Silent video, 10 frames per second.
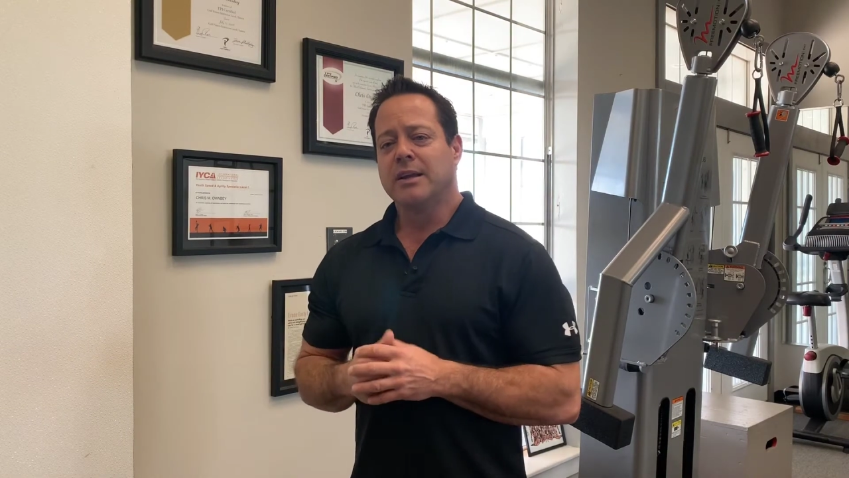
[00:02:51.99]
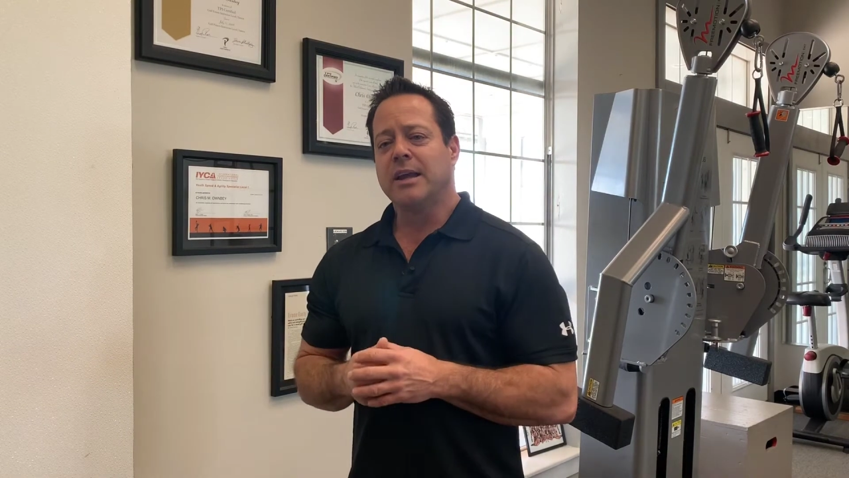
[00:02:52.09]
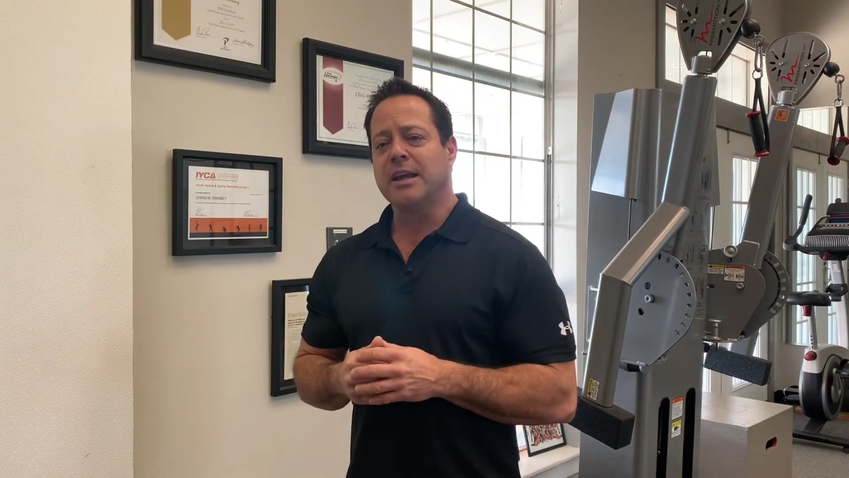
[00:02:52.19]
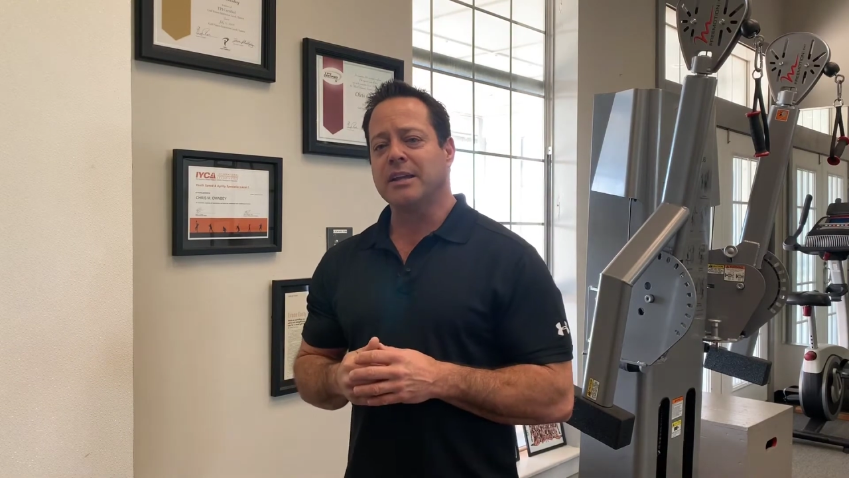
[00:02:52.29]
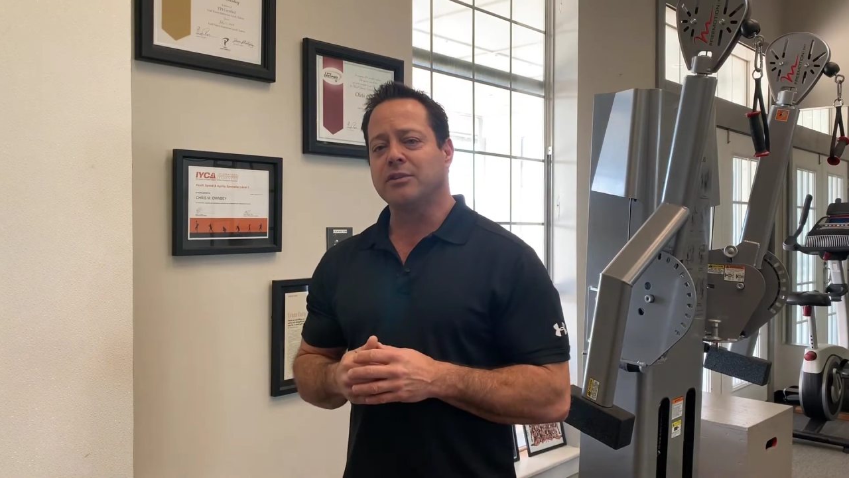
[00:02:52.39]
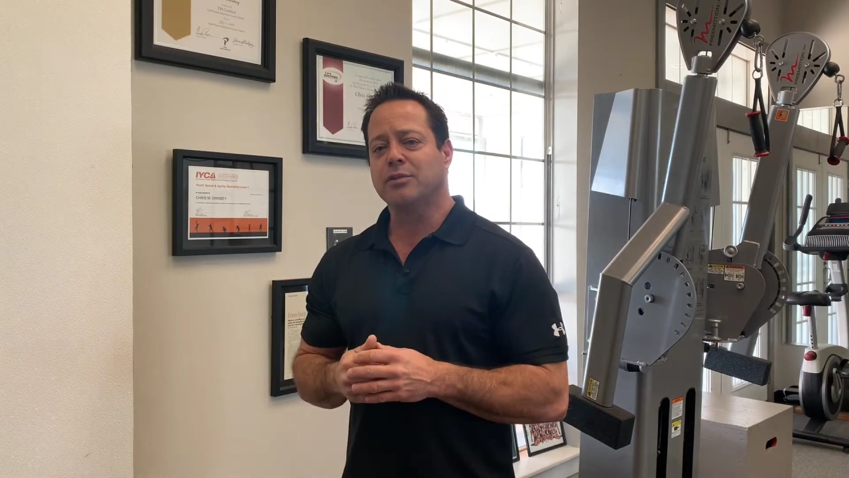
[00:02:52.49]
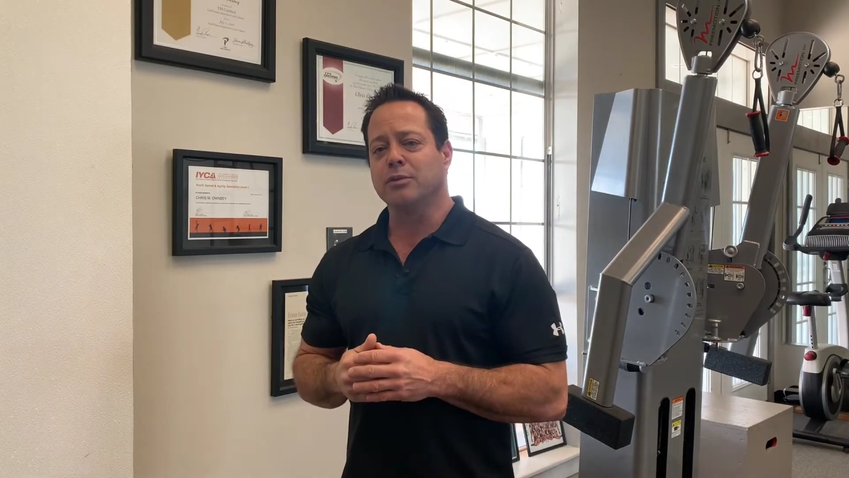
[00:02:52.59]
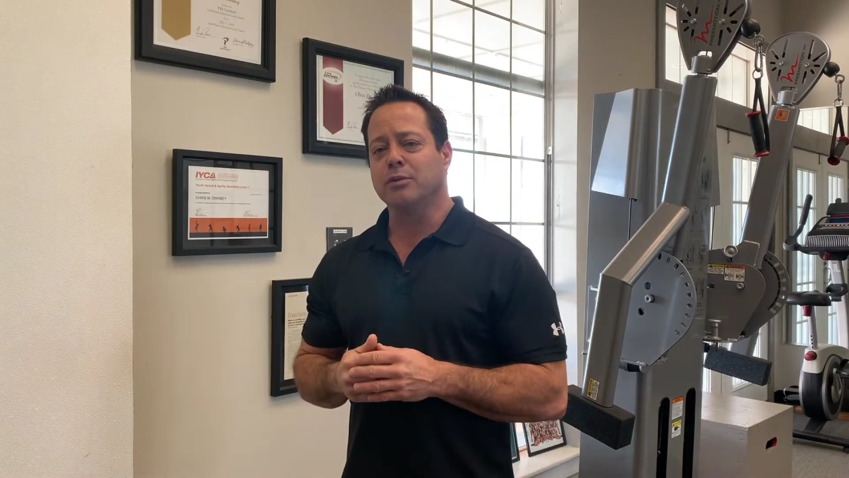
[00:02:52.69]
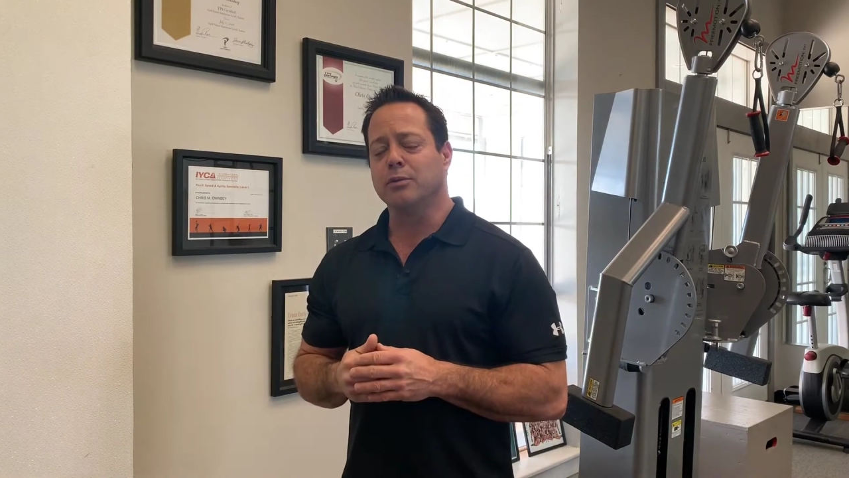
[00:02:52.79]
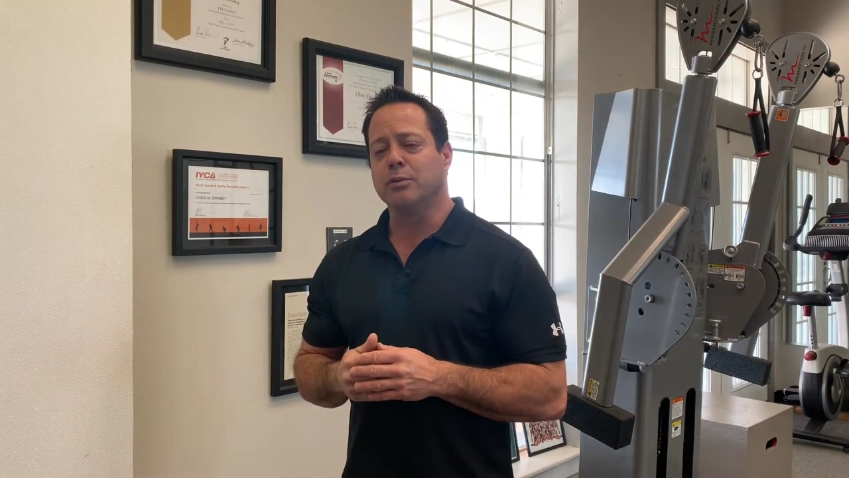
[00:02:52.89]
and
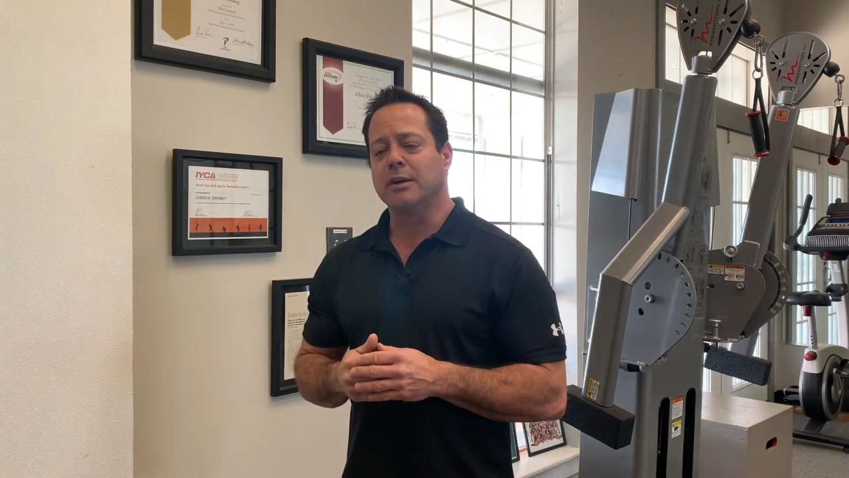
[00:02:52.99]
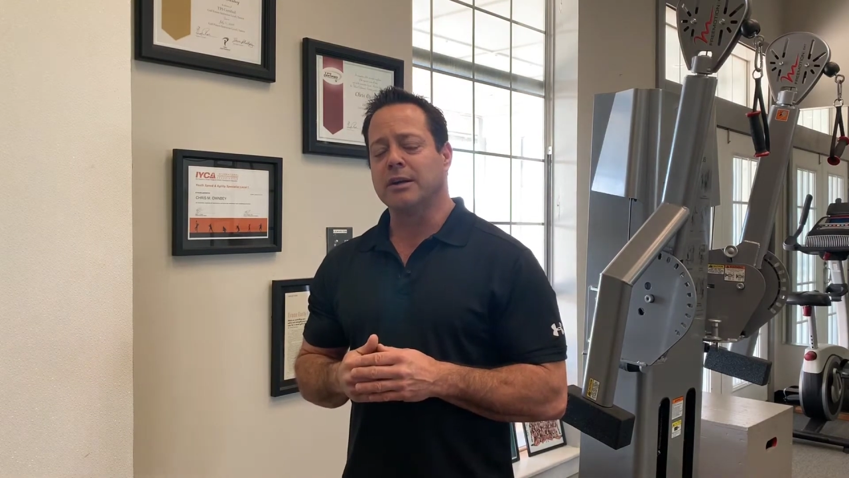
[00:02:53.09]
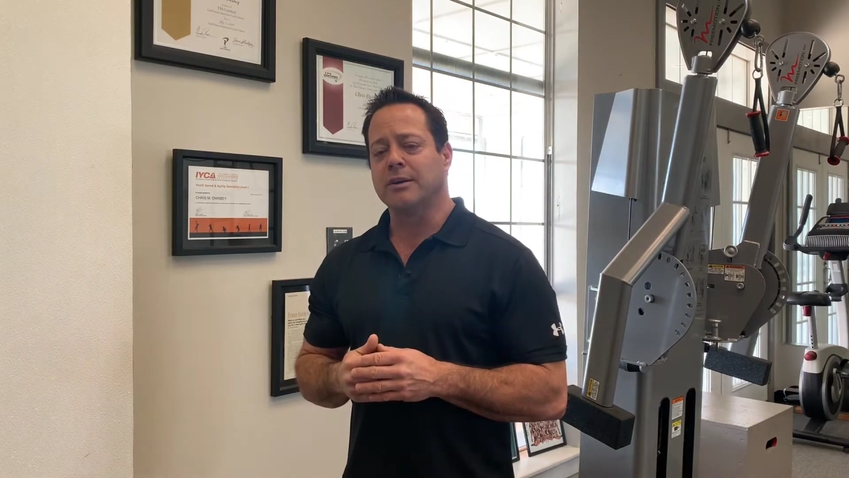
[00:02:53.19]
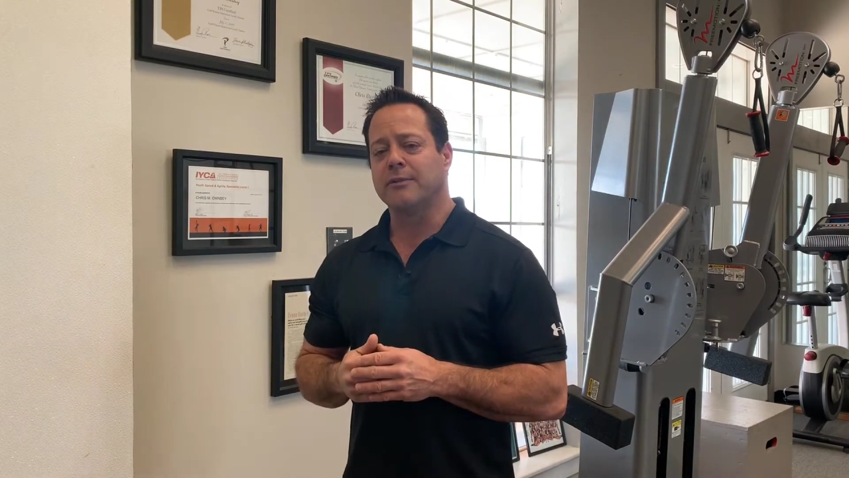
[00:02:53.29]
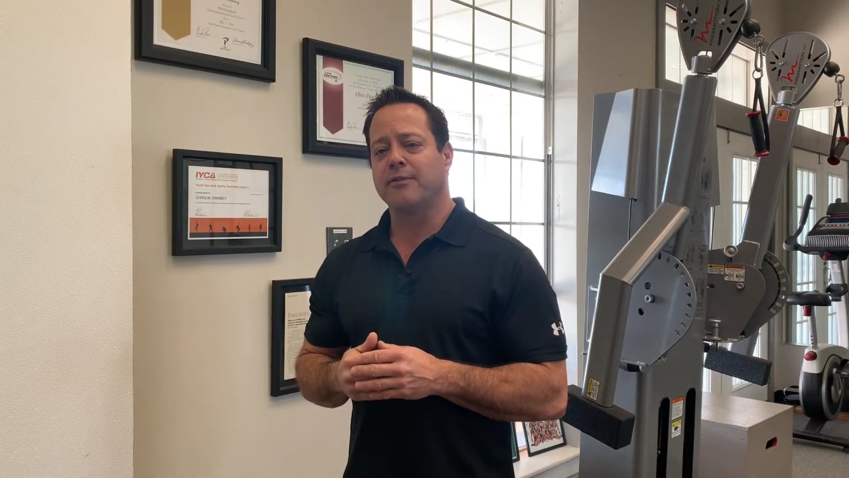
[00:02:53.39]
to